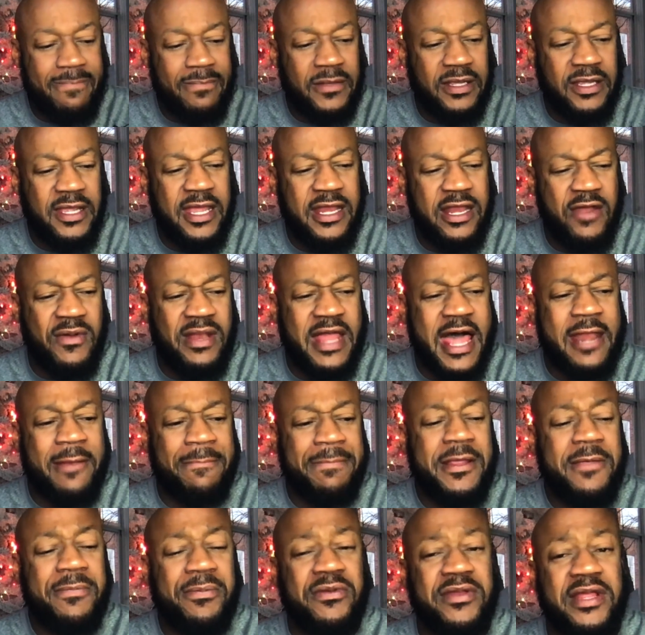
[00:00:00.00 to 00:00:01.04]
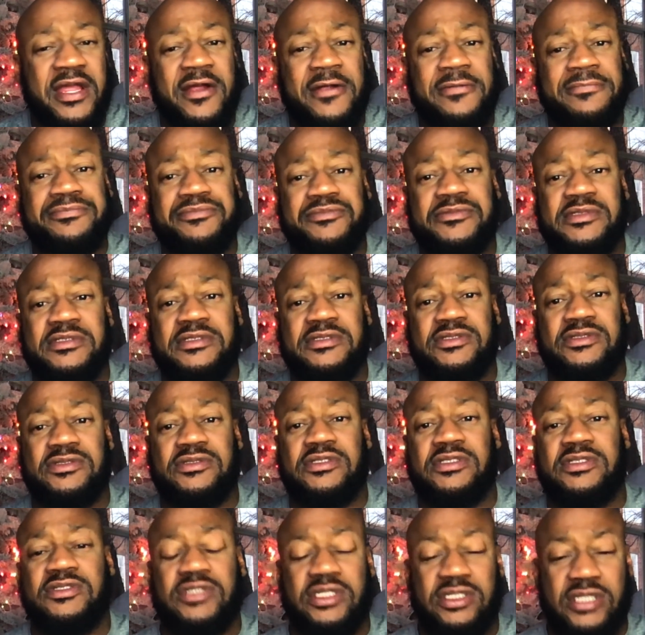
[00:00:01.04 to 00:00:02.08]
And there were a lot of people there.
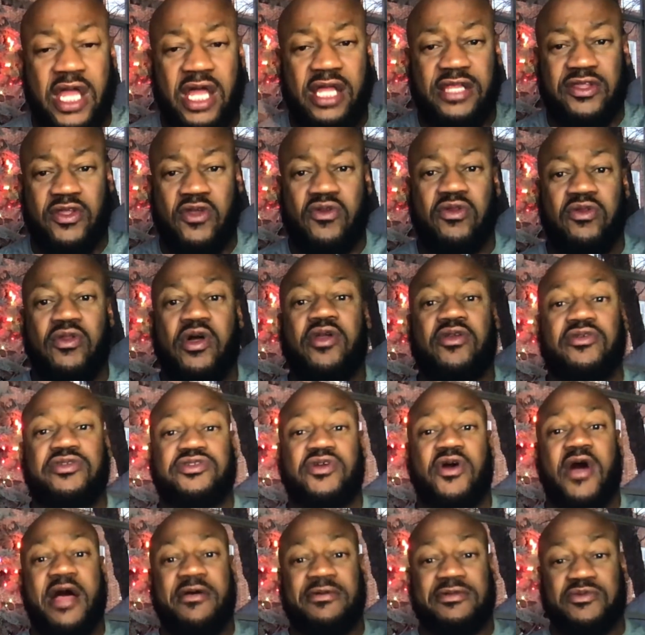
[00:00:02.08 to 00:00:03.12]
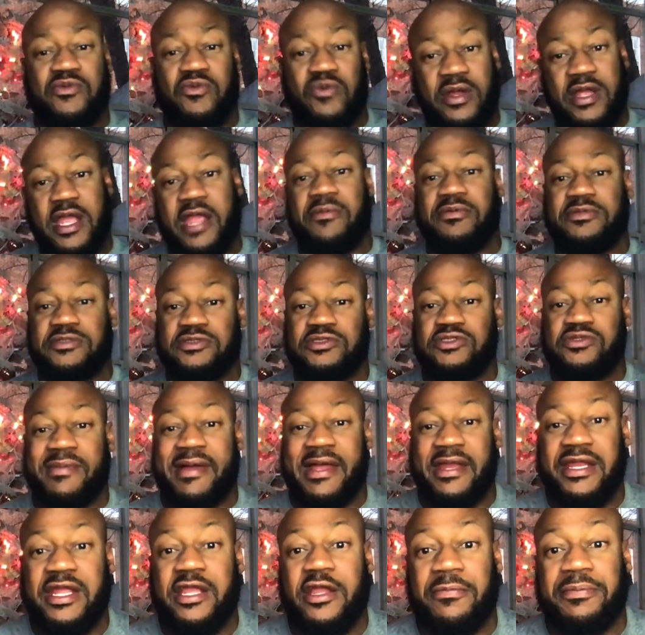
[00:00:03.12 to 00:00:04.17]
Look, so I was able to do my
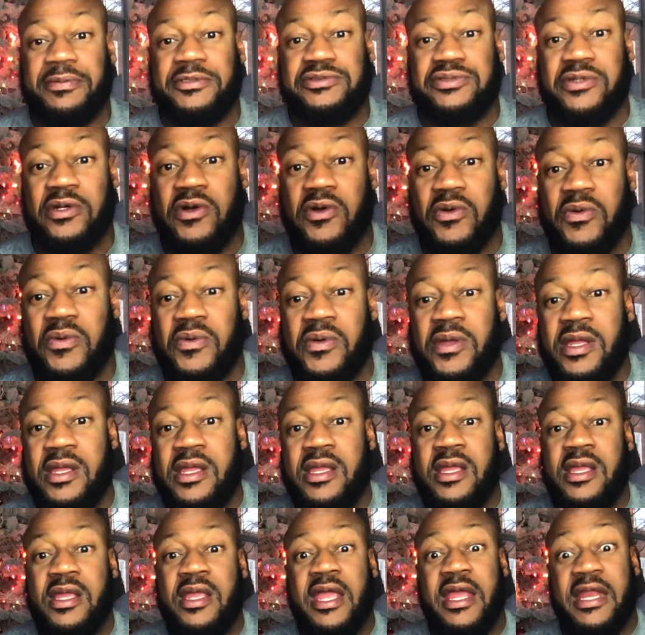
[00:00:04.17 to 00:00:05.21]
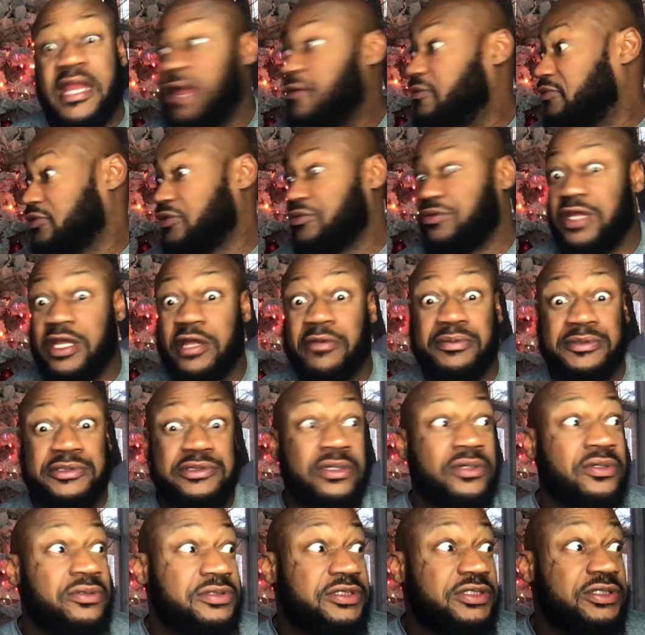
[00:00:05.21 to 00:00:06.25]
nigga patrol, and they were on nigga
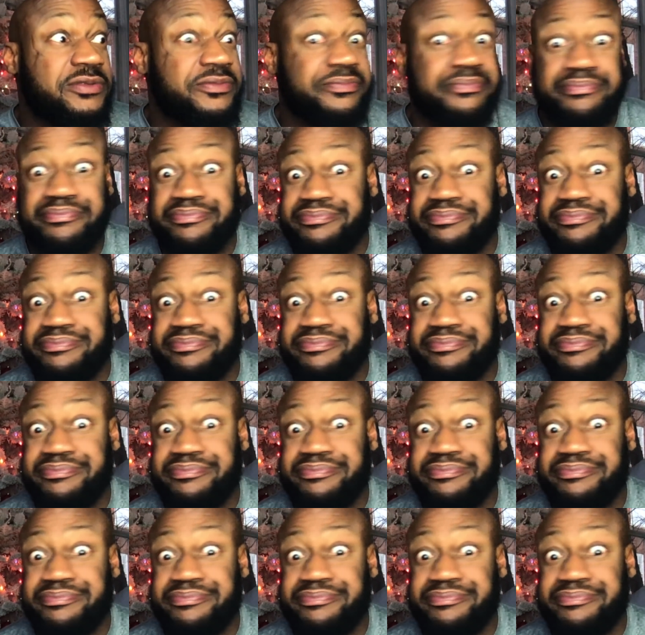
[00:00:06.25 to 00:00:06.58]
patrol too.